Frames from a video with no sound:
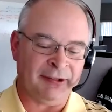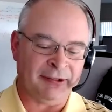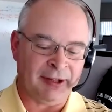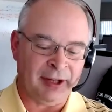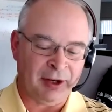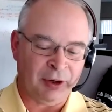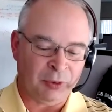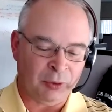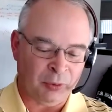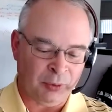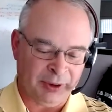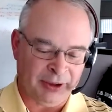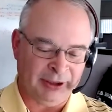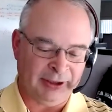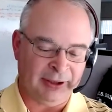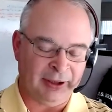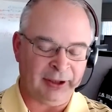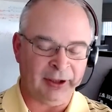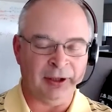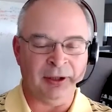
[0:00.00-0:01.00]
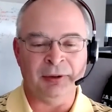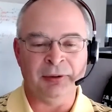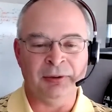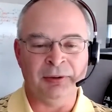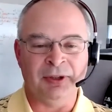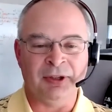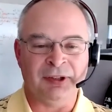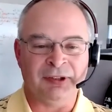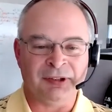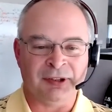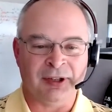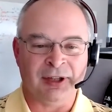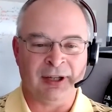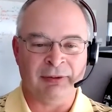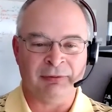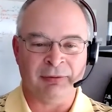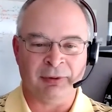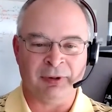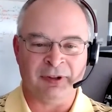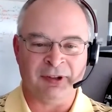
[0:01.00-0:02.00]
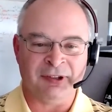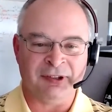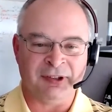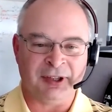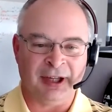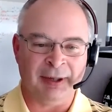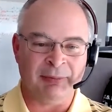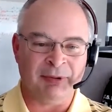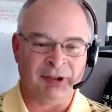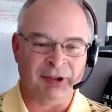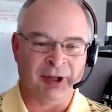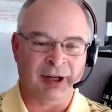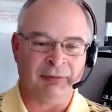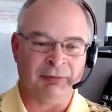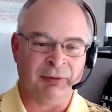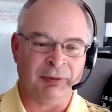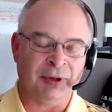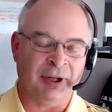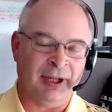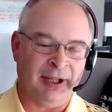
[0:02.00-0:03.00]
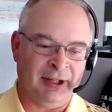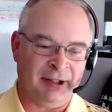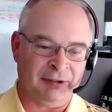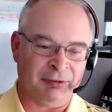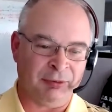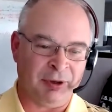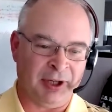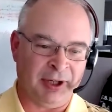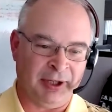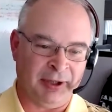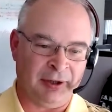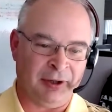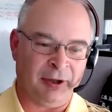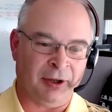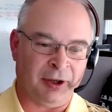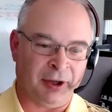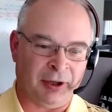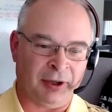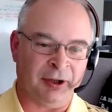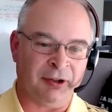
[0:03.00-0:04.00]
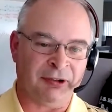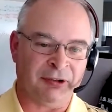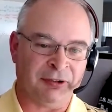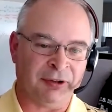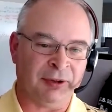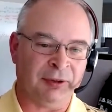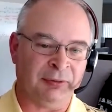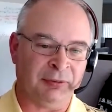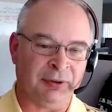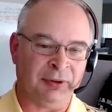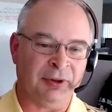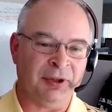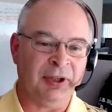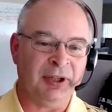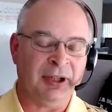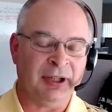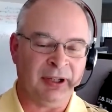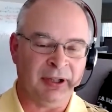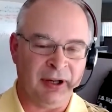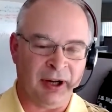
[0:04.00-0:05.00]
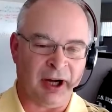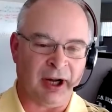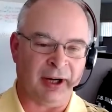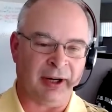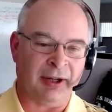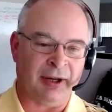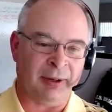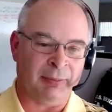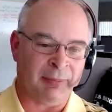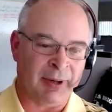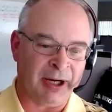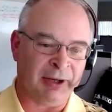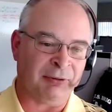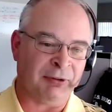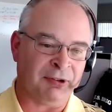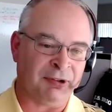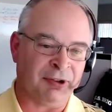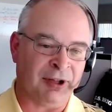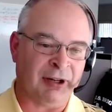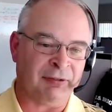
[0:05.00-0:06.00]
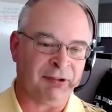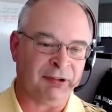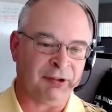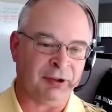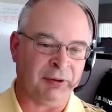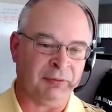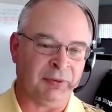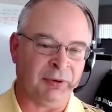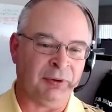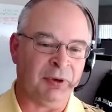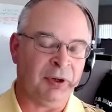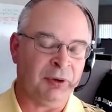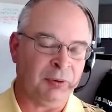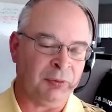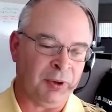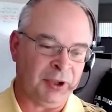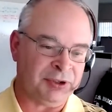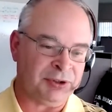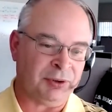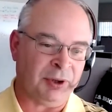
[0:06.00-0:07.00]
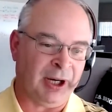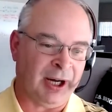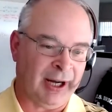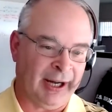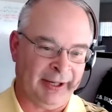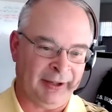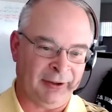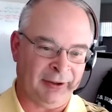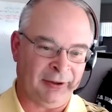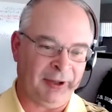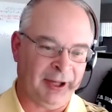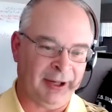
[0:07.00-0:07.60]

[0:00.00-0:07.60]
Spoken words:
the Skype software, and it's running on our server, not on a Microsoft server, which I don't have control of the Microsoft server.